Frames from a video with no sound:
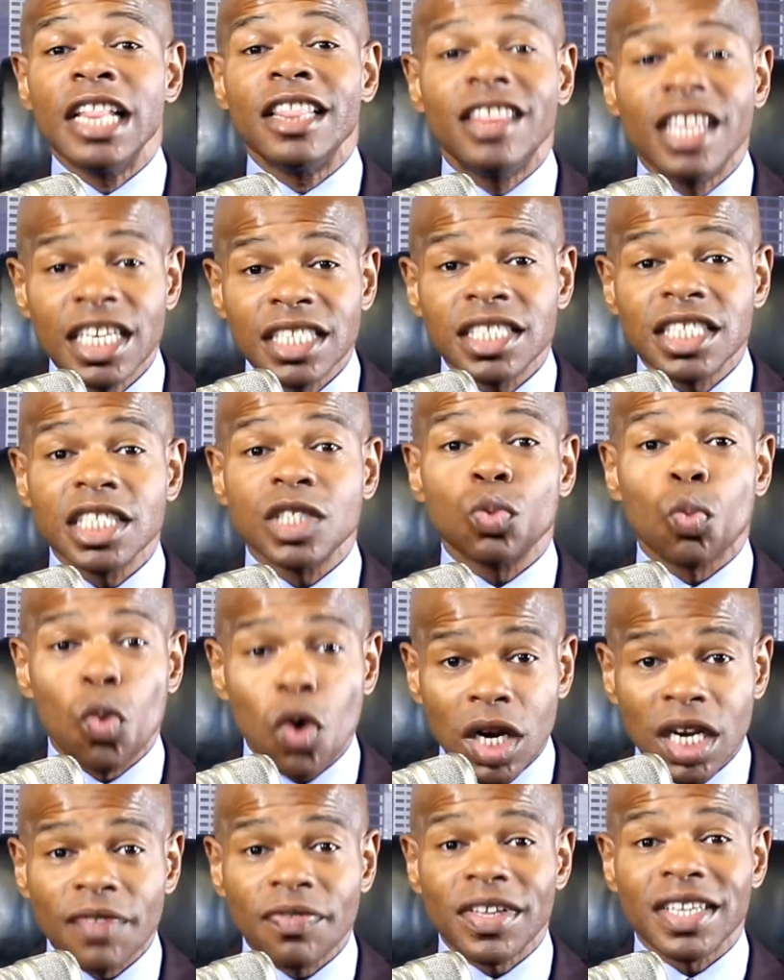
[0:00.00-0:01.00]
This is
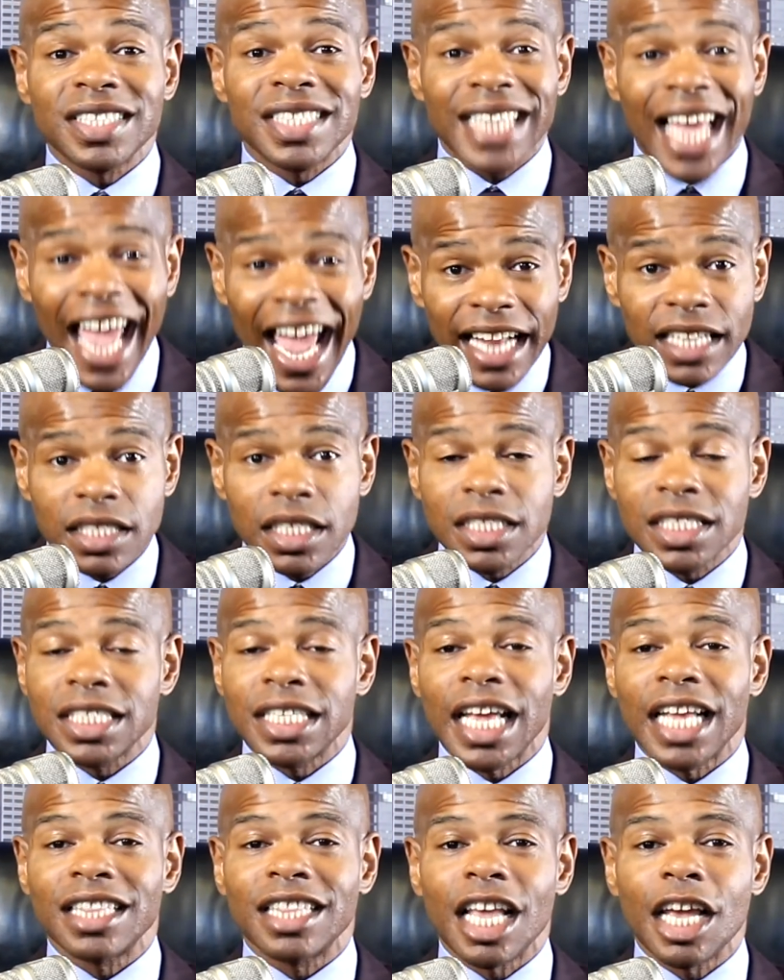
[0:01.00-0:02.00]
one of the tactics
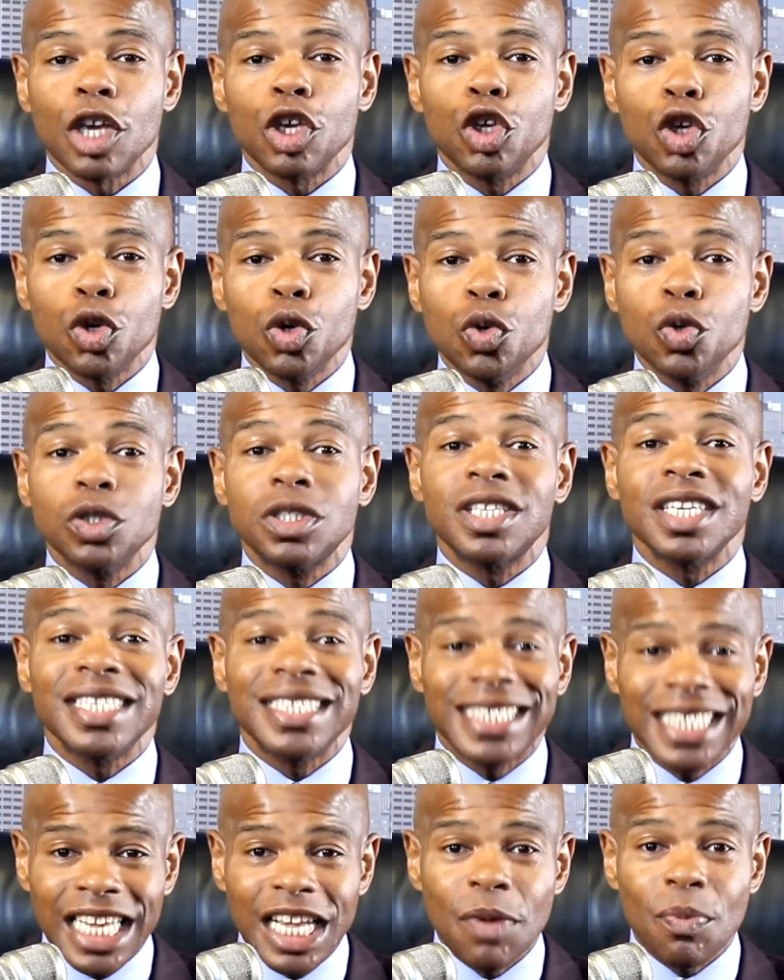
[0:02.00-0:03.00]
that they use to
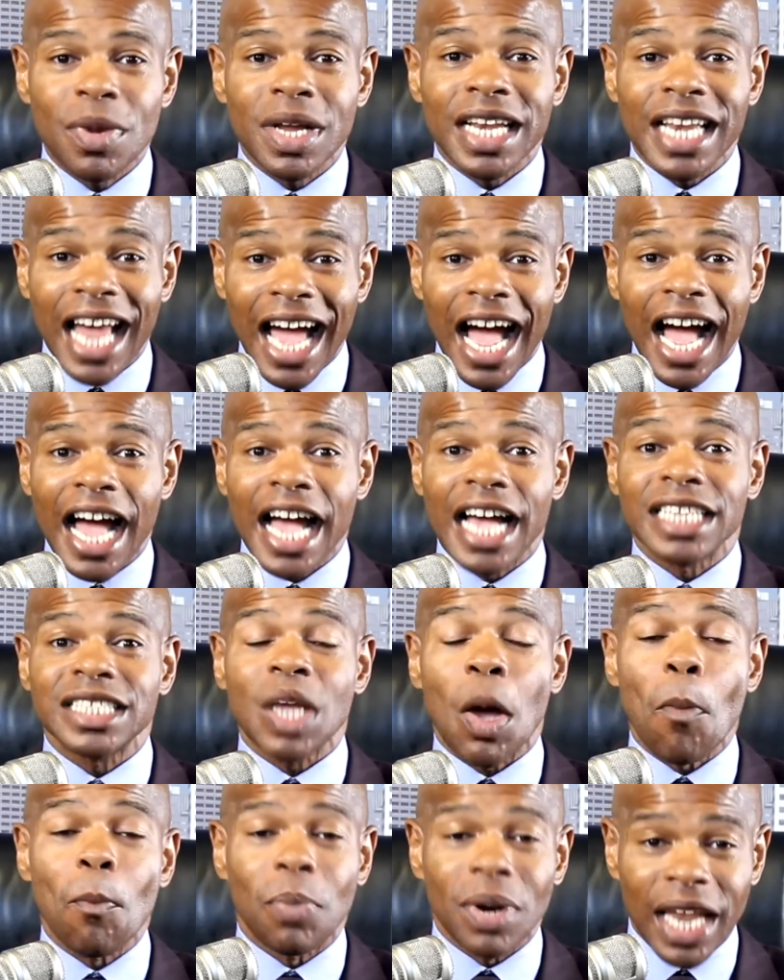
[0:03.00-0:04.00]

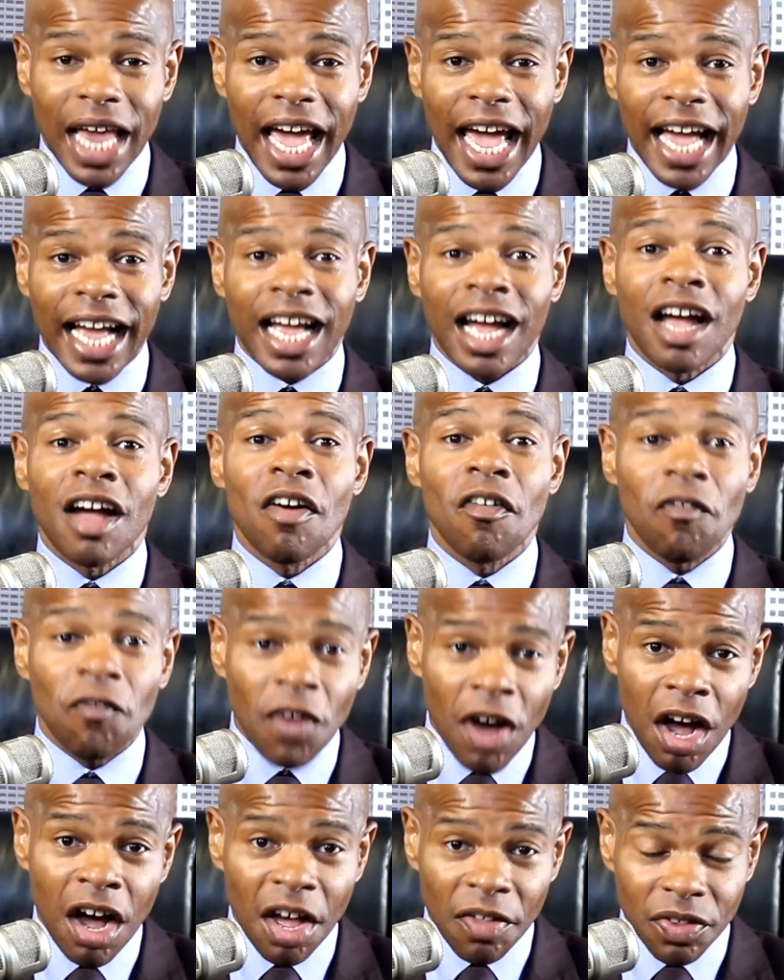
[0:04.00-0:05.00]
demonize black
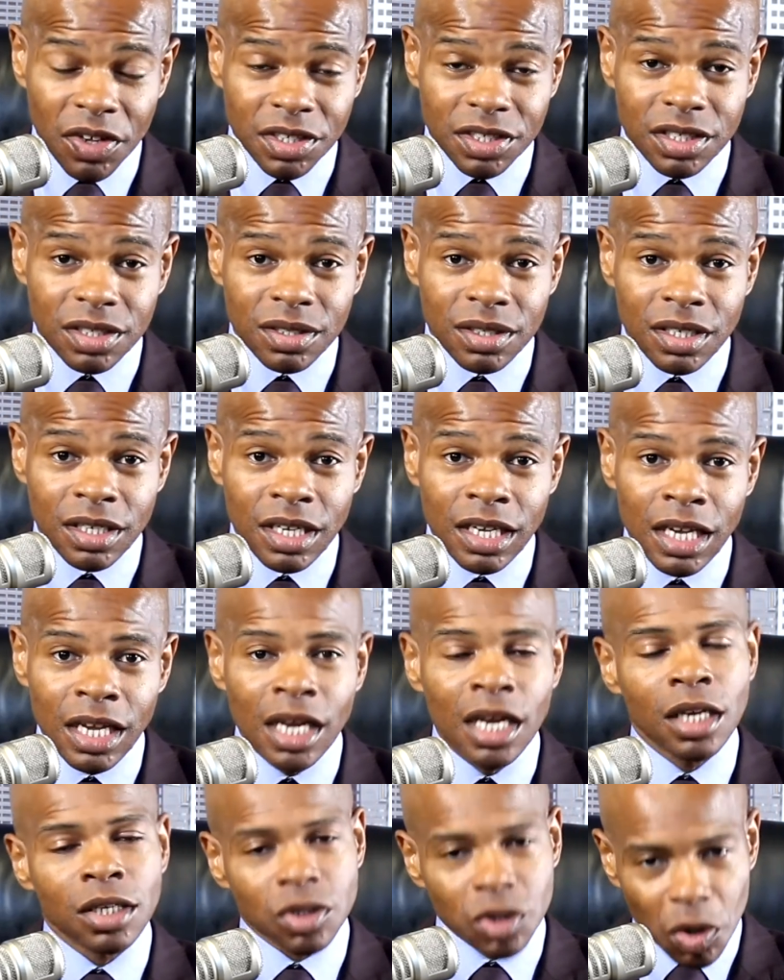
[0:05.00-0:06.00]
fathers.
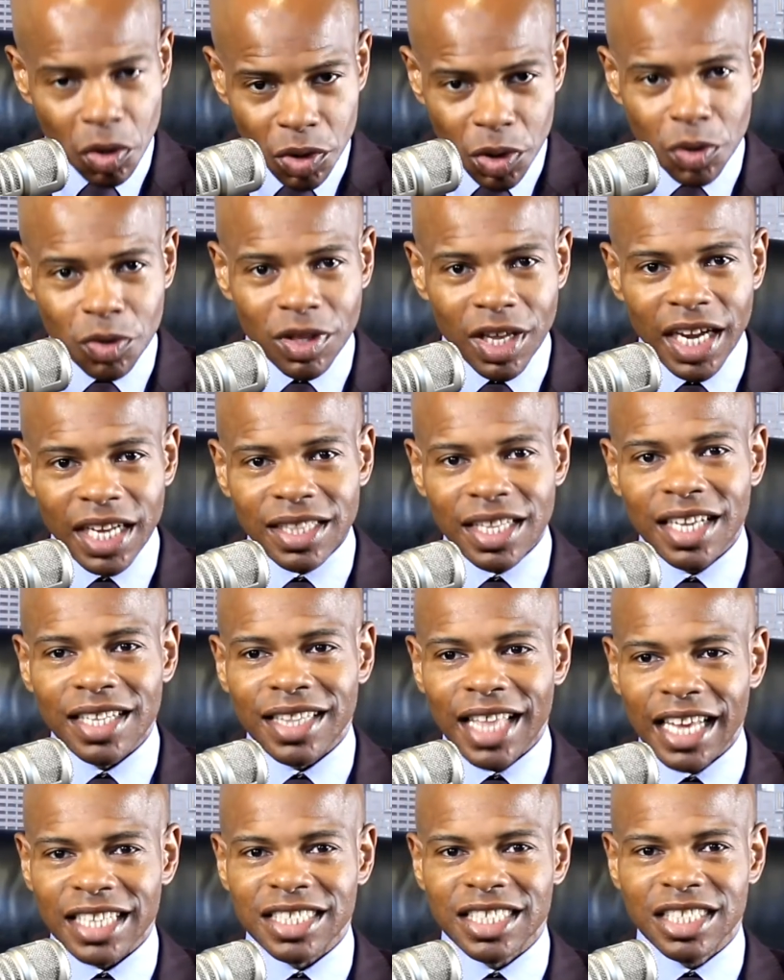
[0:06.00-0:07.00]
So you think
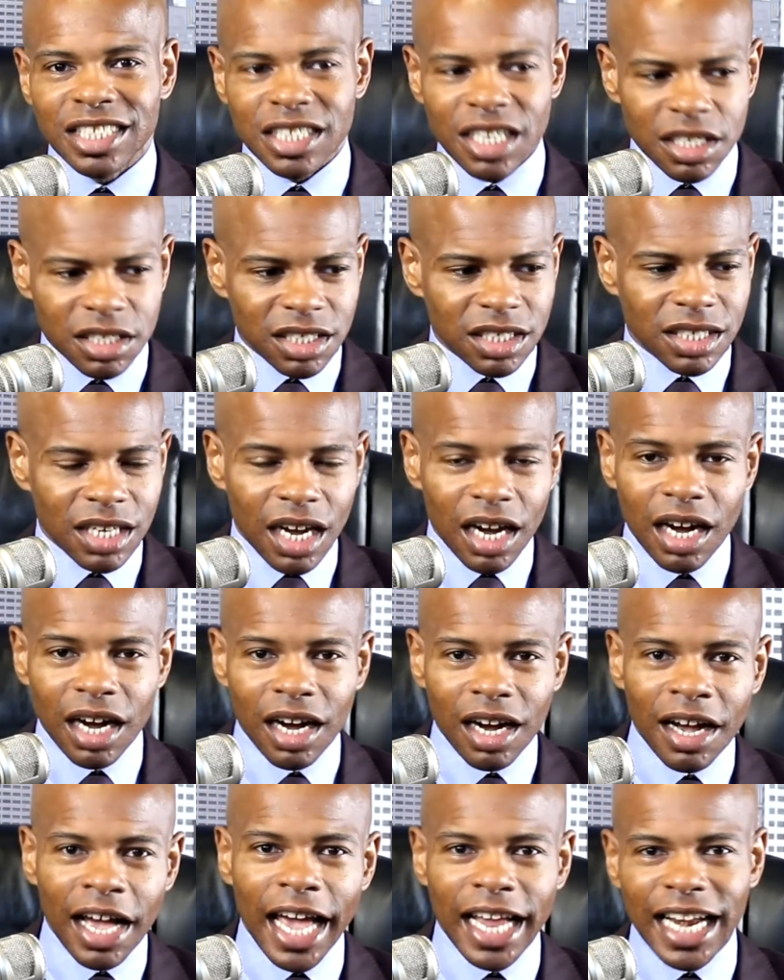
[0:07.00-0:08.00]
that that's just
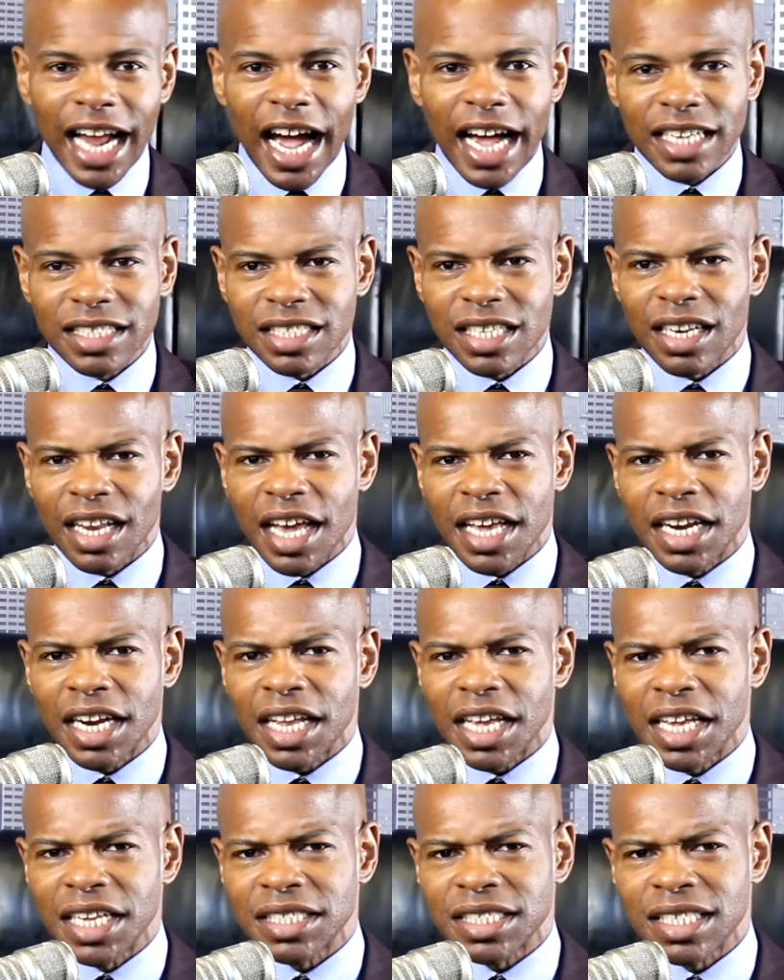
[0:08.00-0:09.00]
uh, an
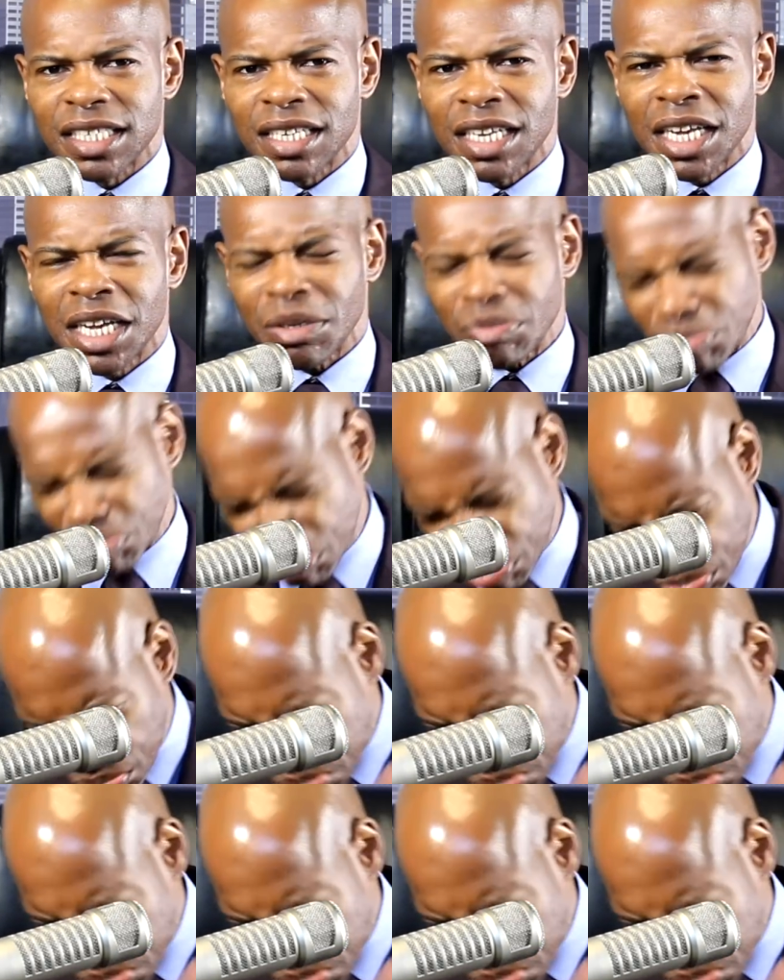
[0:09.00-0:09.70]
isolated incident?